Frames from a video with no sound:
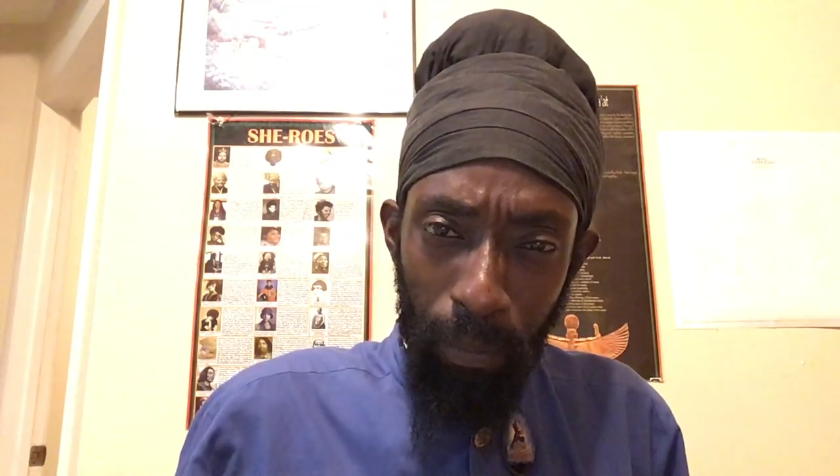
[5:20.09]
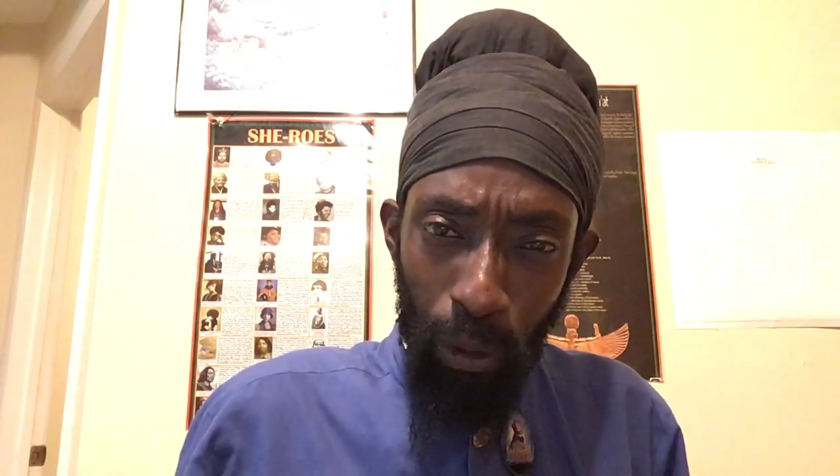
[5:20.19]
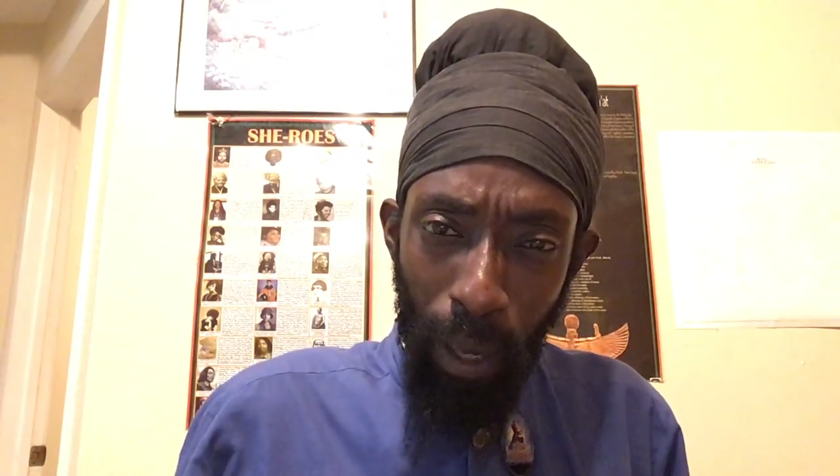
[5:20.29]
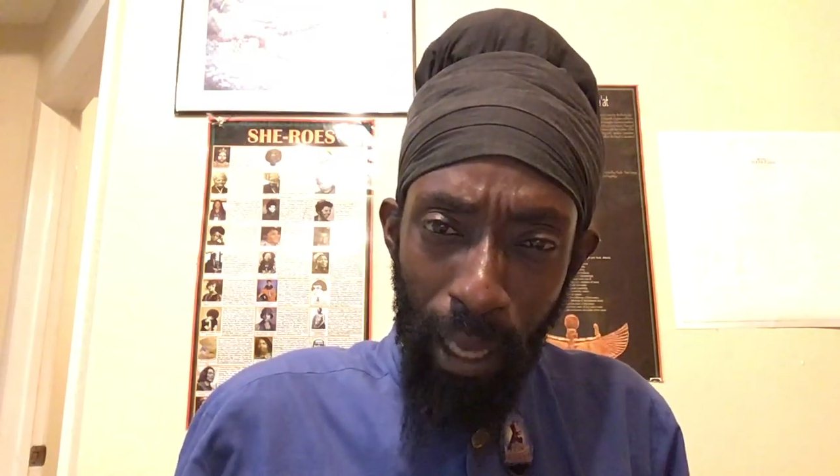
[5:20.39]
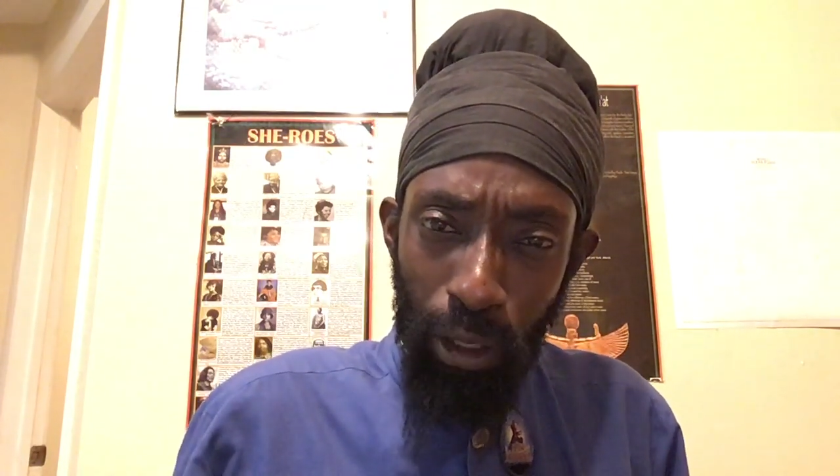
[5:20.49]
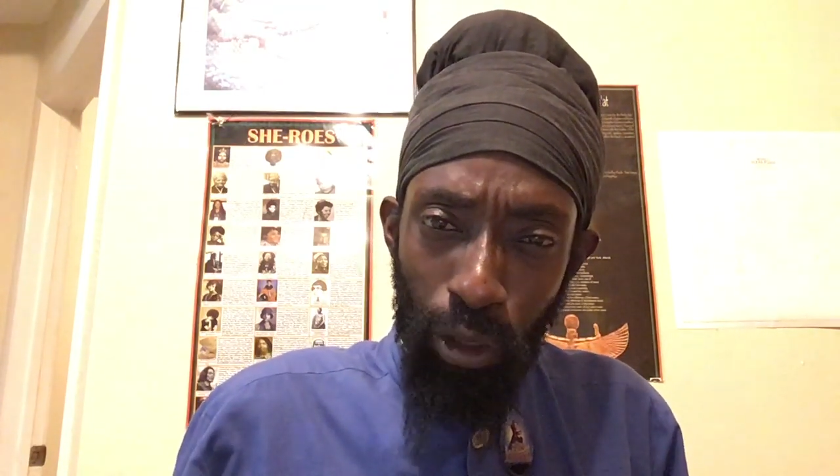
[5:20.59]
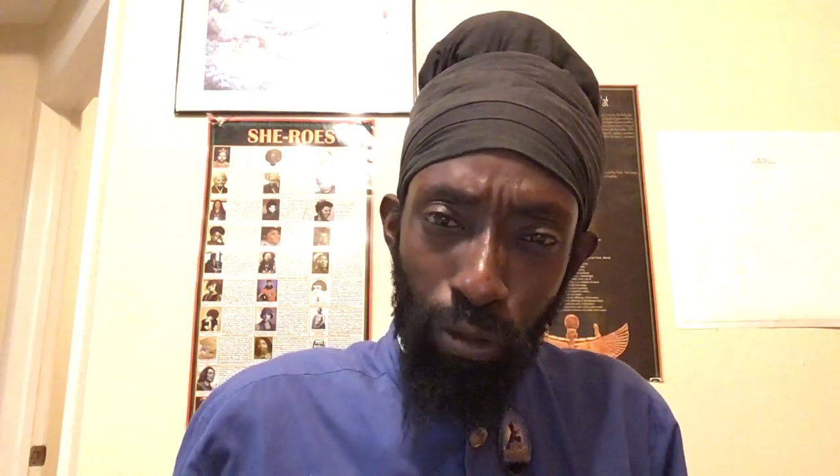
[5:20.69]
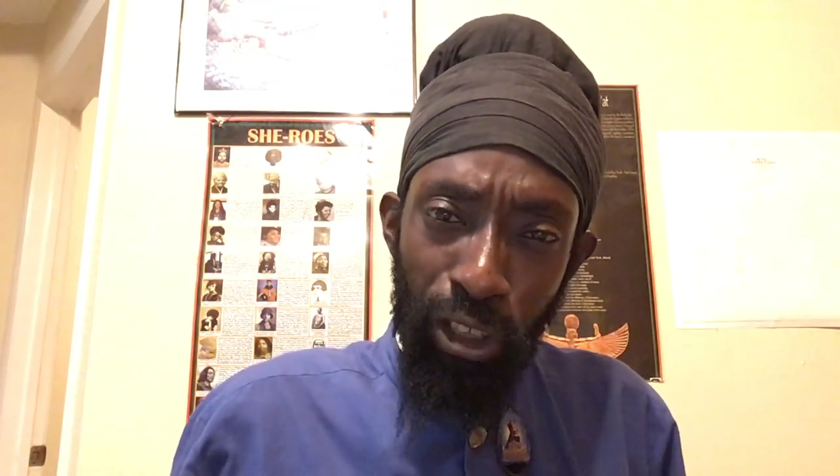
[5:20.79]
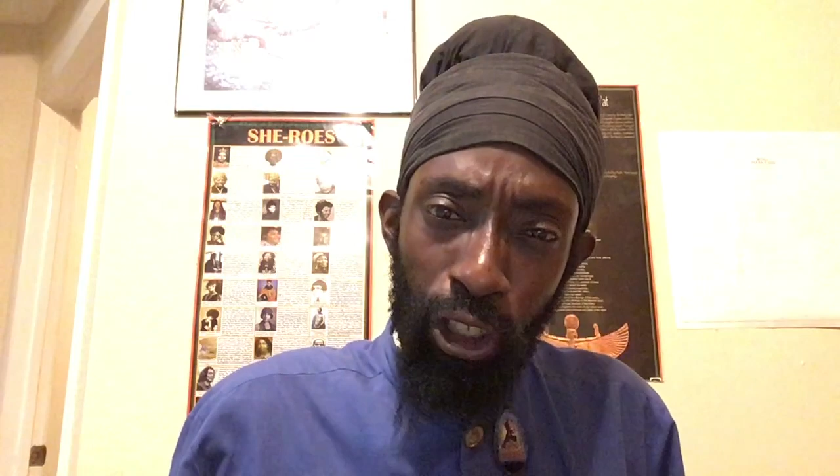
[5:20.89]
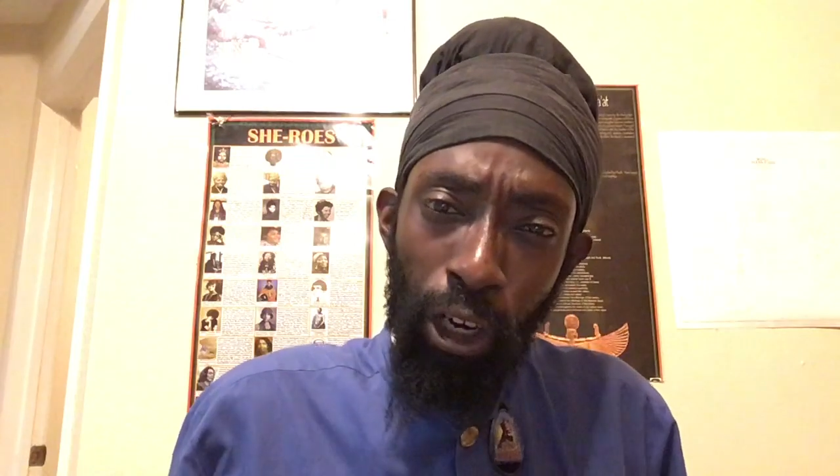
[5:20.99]
you had to
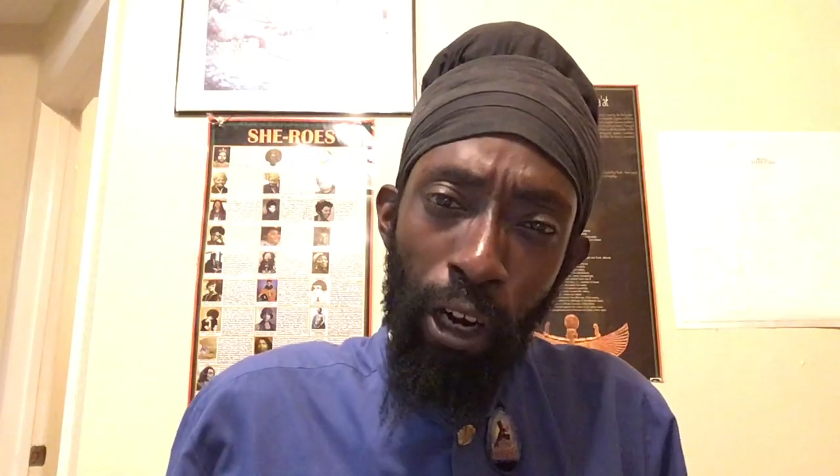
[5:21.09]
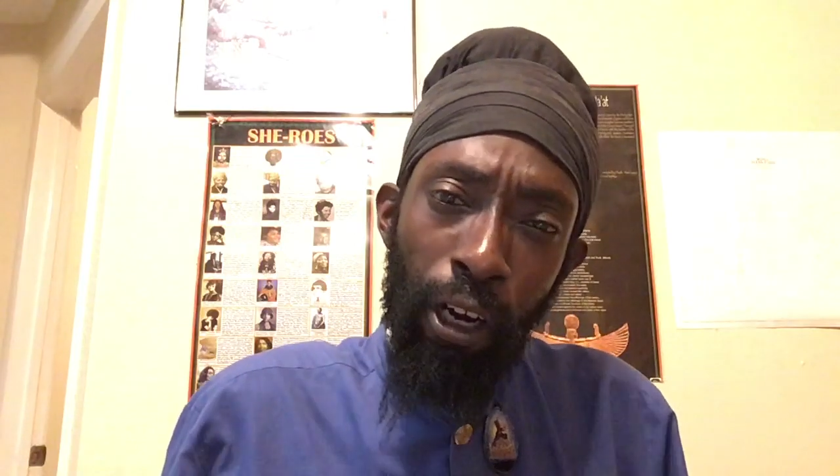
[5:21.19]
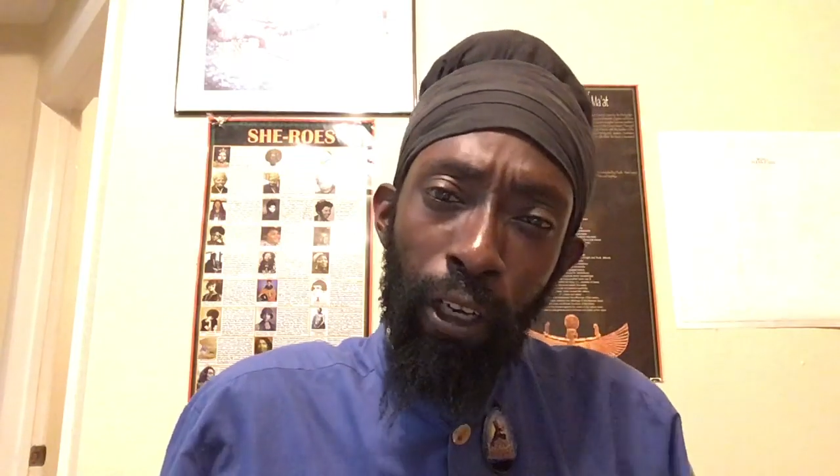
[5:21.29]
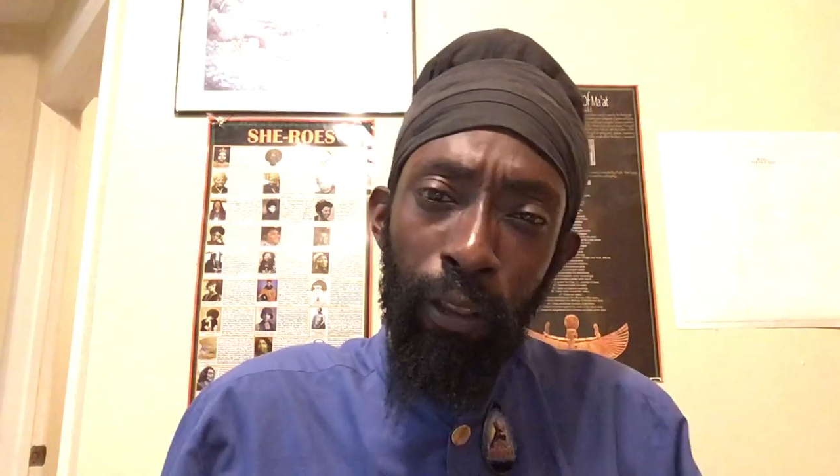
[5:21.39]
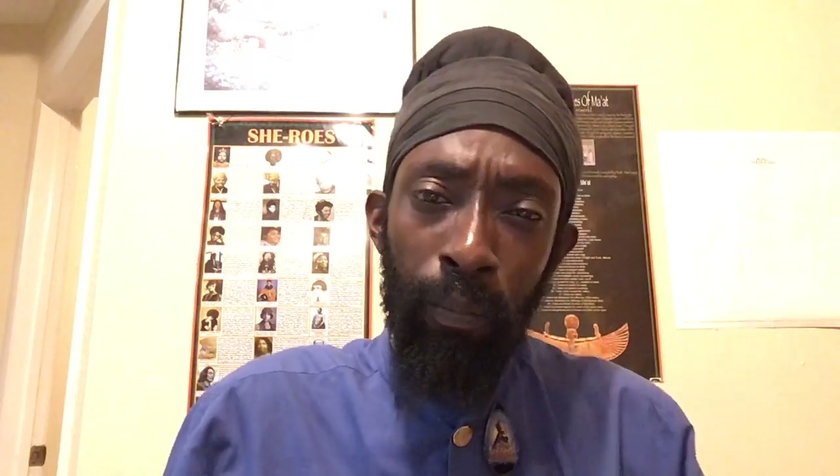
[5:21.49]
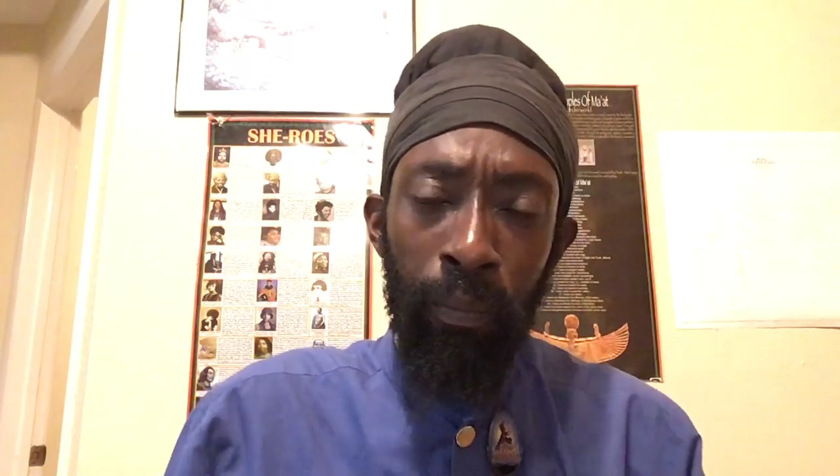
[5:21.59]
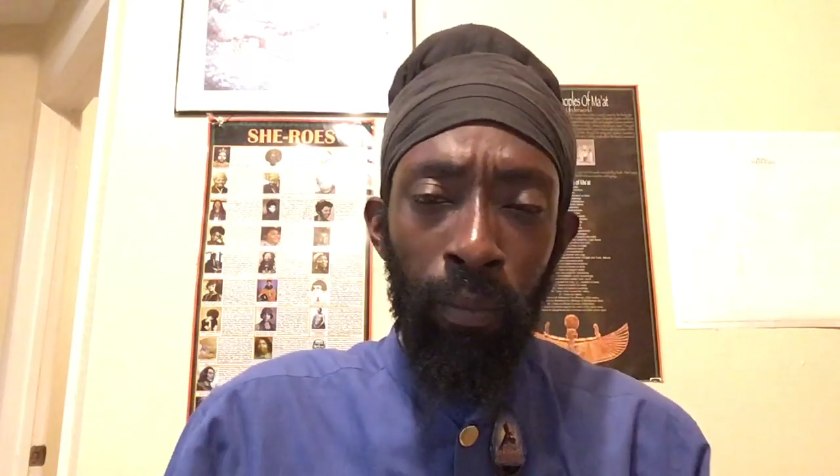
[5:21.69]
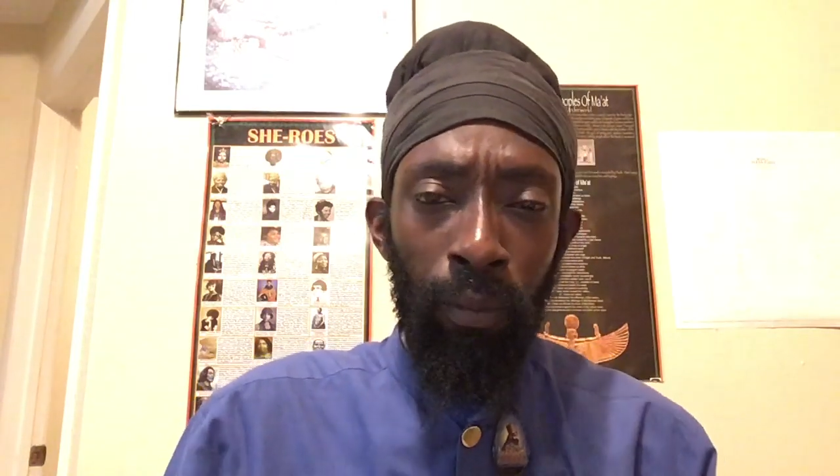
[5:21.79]
return